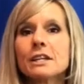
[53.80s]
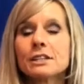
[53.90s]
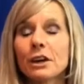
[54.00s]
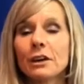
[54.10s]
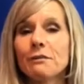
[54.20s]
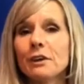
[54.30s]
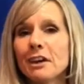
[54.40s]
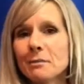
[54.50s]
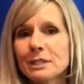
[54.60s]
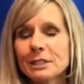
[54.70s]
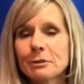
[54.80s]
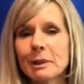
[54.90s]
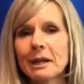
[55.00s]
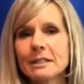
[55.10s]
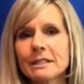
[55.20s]
So if you have muscle
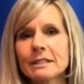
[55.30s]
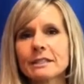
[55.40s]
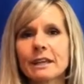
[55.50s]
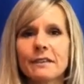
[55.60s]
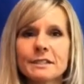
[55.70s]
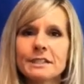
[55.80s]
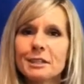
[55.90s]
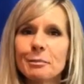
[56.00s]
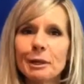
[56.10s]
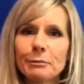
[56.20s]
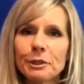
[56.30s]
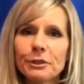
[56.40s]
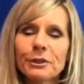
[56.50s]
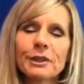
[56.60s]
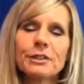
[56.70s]
imbalances and this tip helped
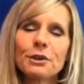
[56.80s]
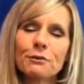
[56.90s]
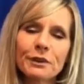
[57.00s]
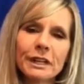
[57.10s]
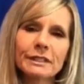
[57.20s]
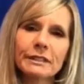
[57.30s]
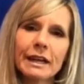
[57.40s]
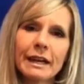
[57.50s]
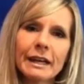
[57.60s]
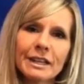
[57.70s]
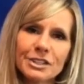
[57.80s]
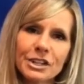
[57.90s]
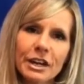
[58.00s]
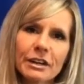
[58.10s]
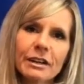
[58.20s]
you, don't forget to like and
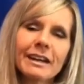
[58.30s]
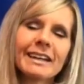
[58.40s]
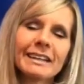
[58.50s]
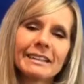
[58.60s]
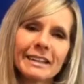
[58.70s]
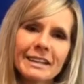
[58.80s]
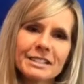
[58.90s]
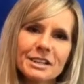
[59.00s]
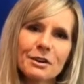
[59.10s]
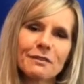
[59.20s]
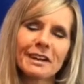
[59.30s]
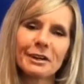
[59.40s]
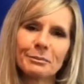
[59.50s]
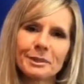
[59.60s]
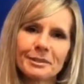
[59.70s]
share and let us know if it helped.